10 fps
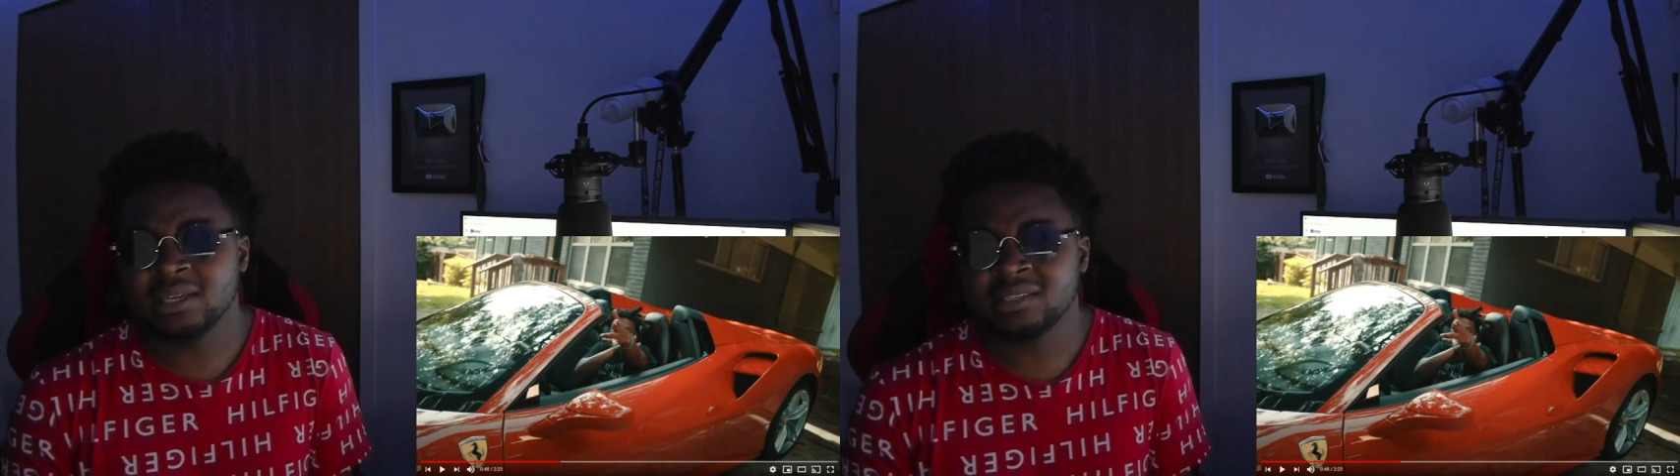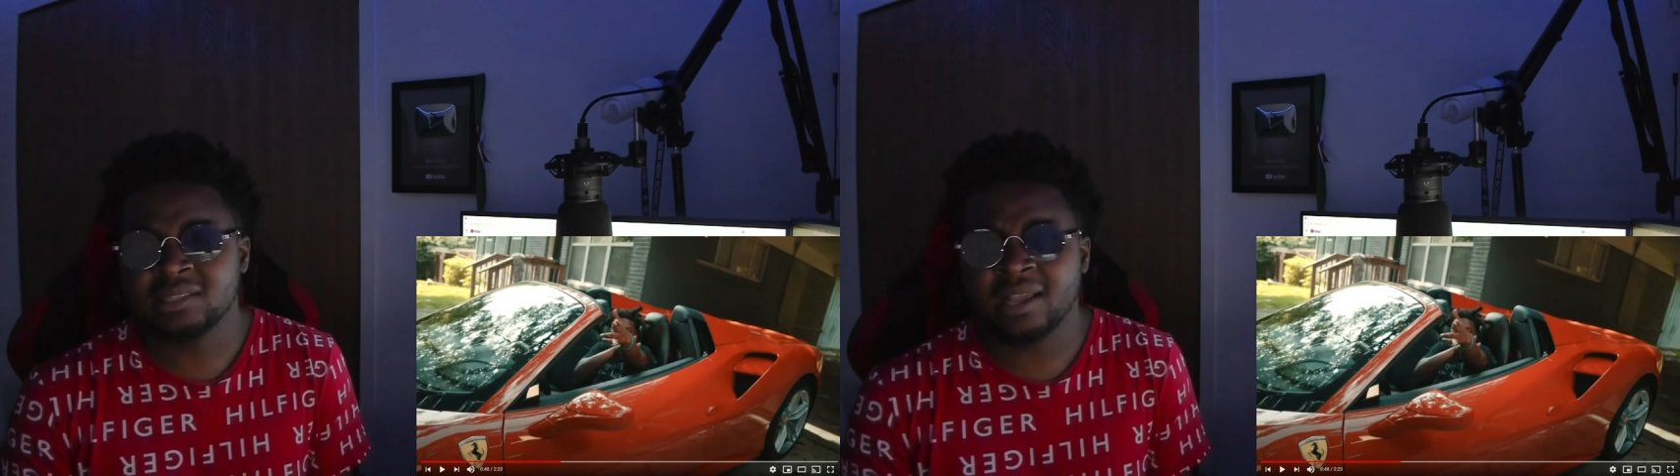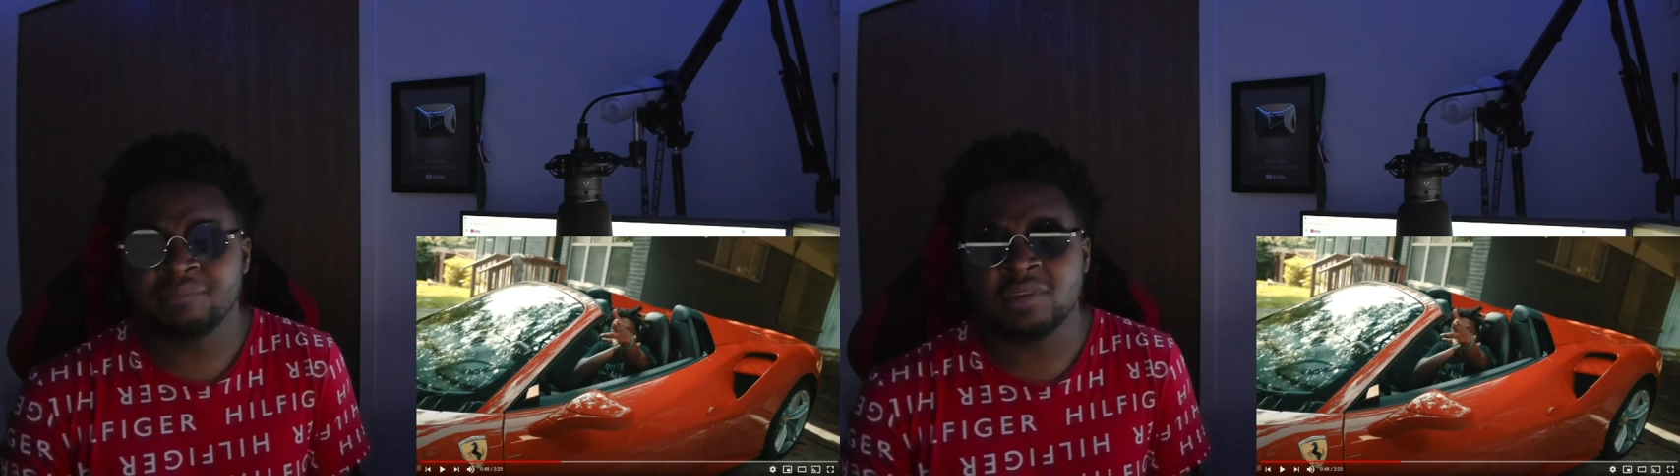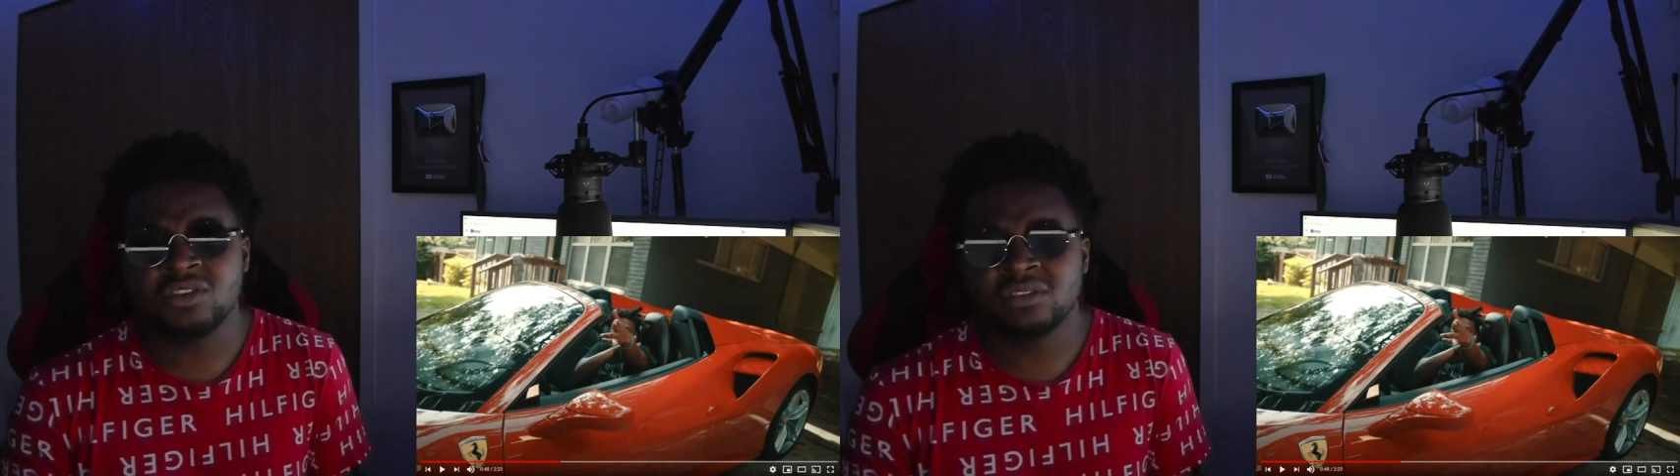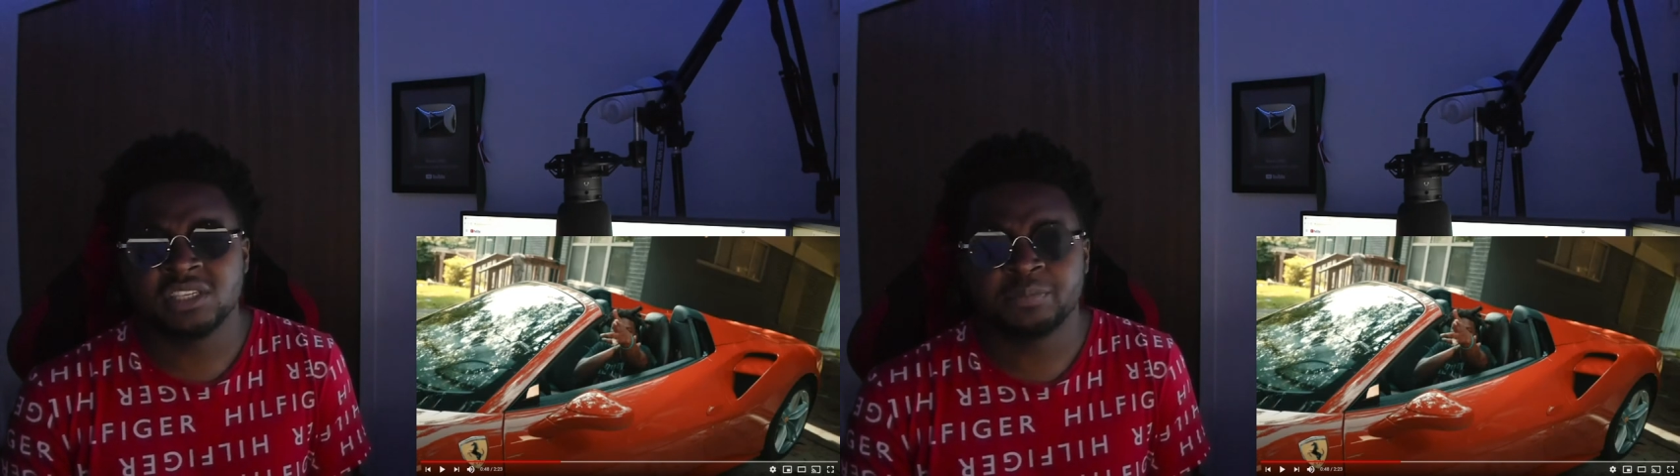doesn't that mean
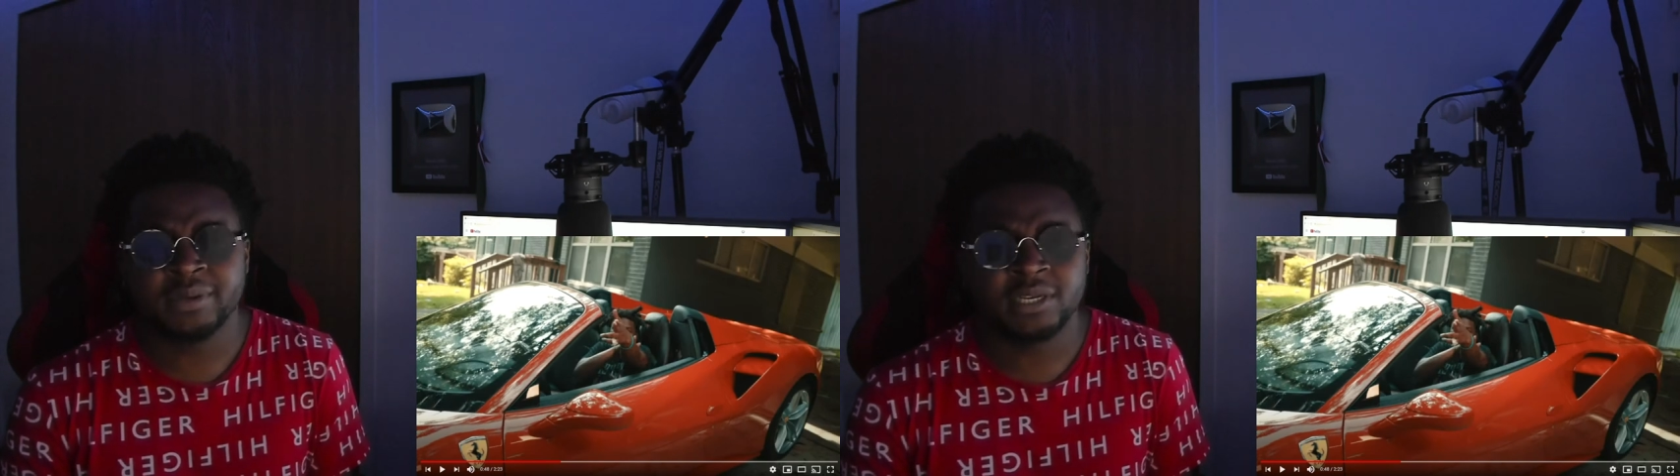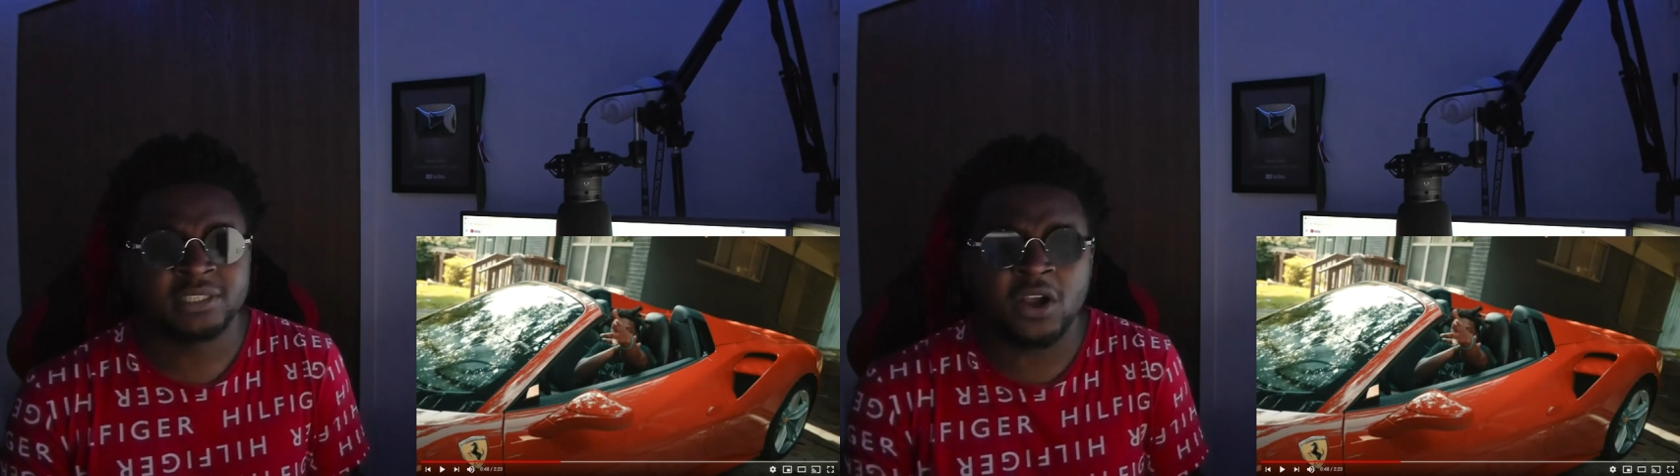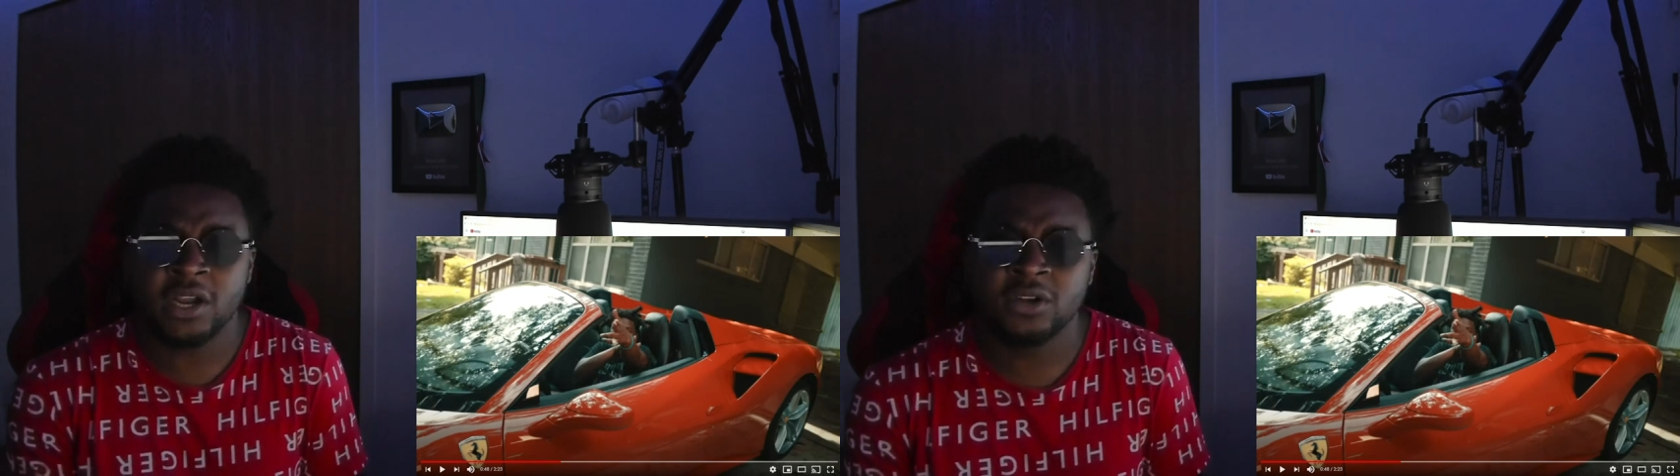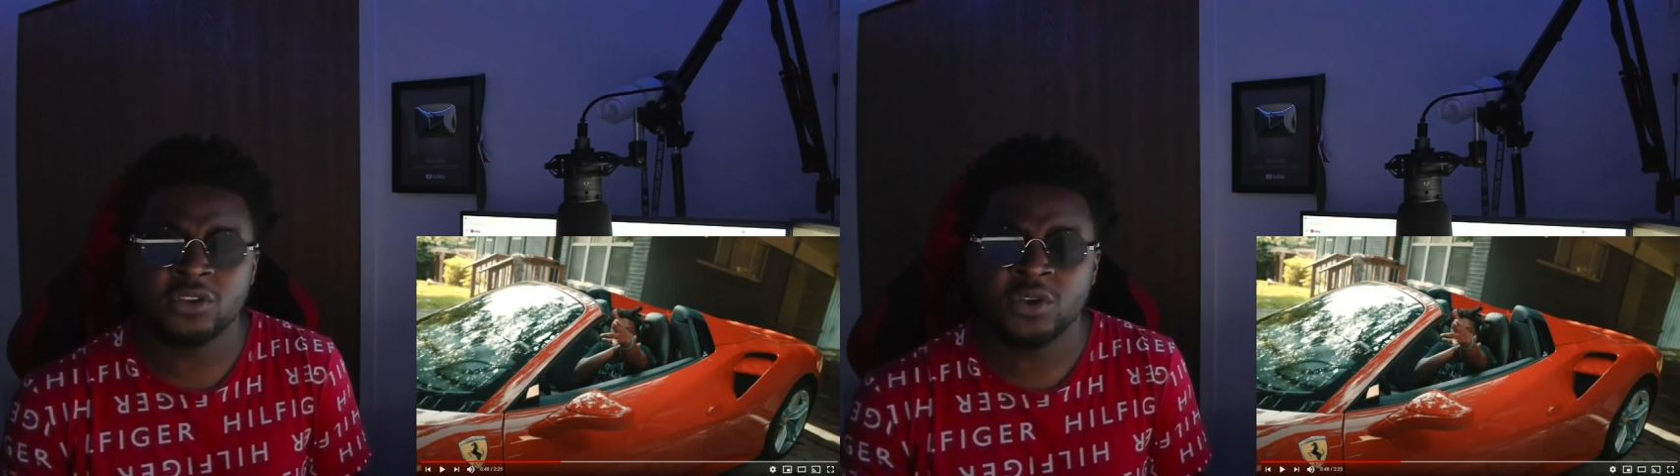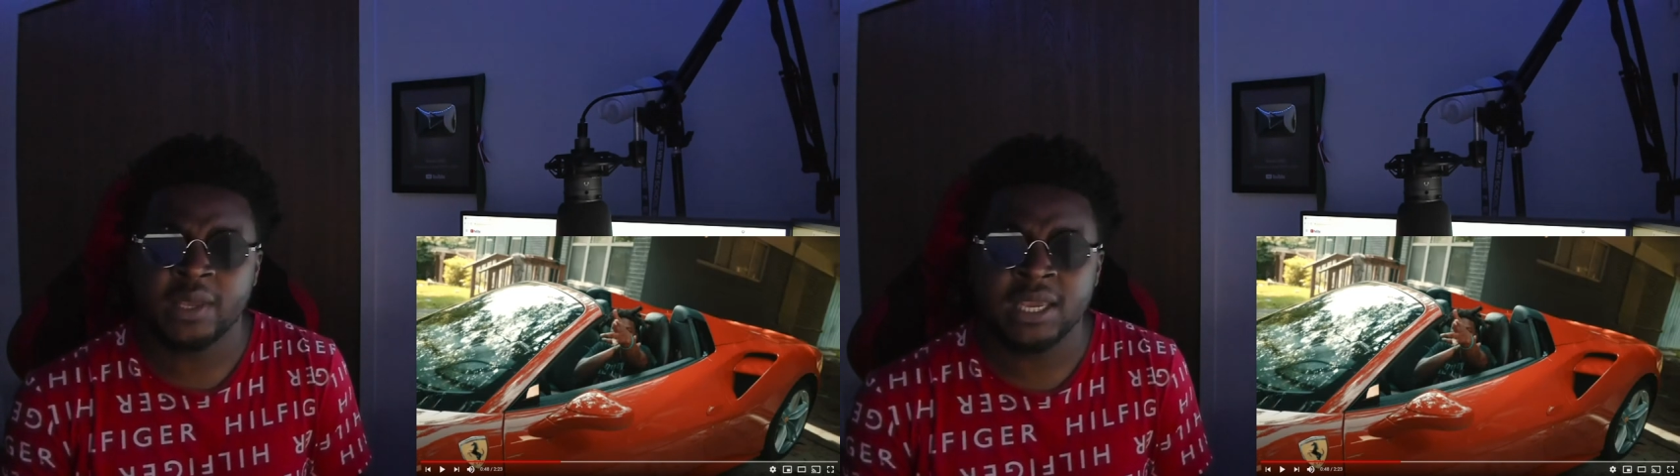you just putting a target
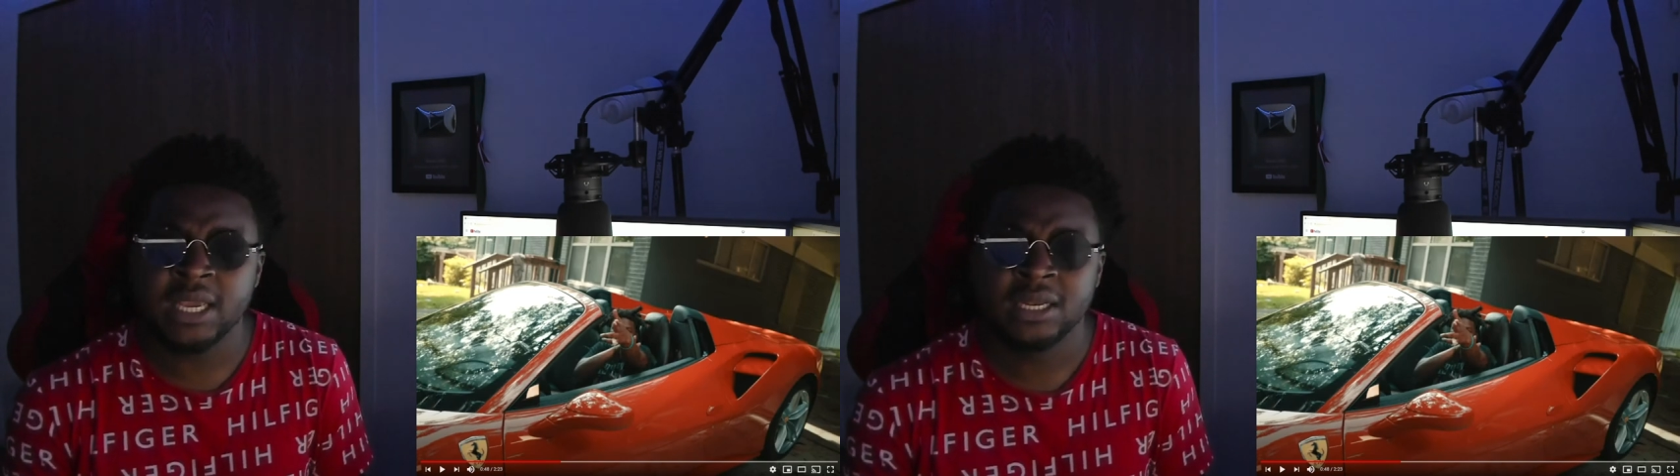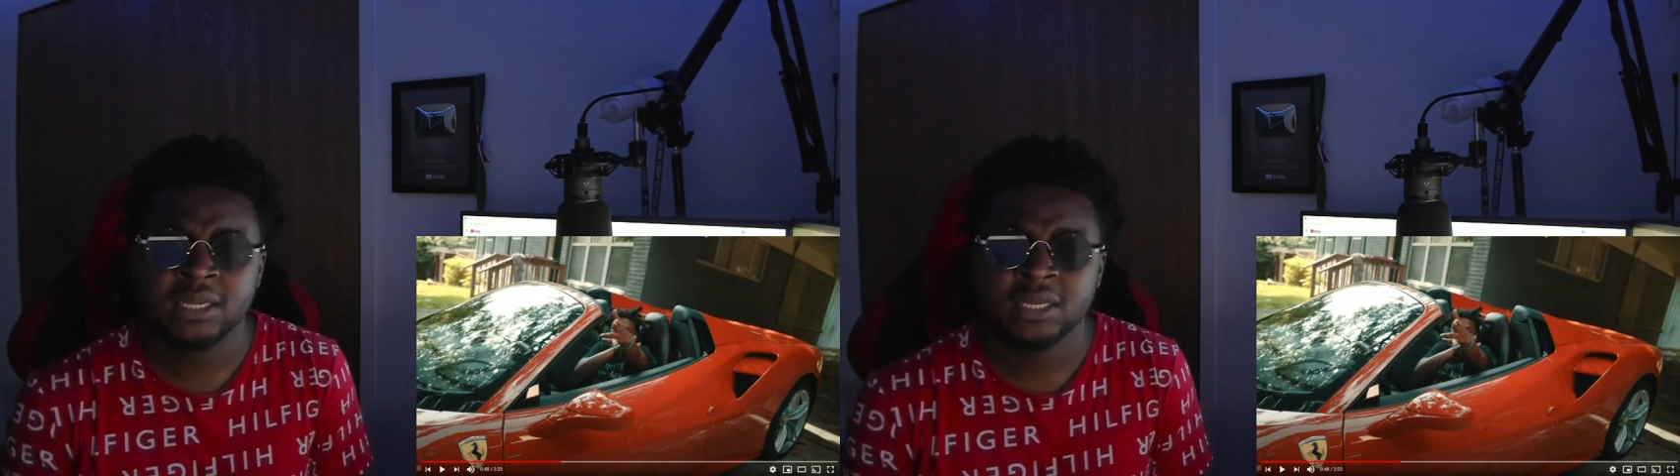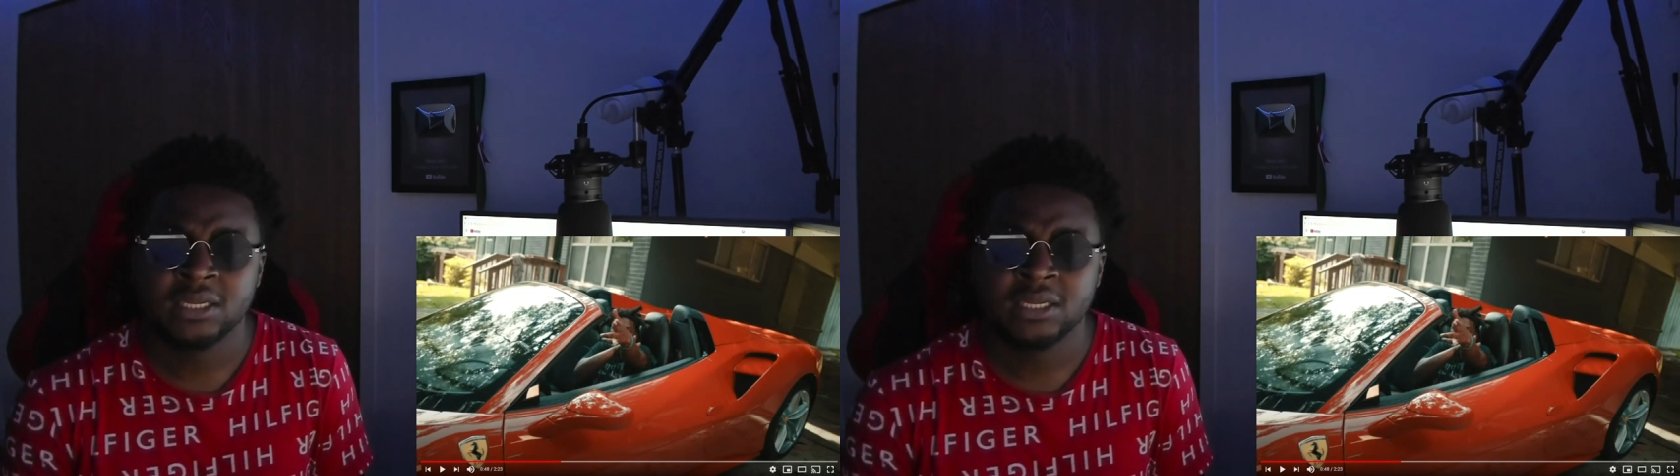on your head?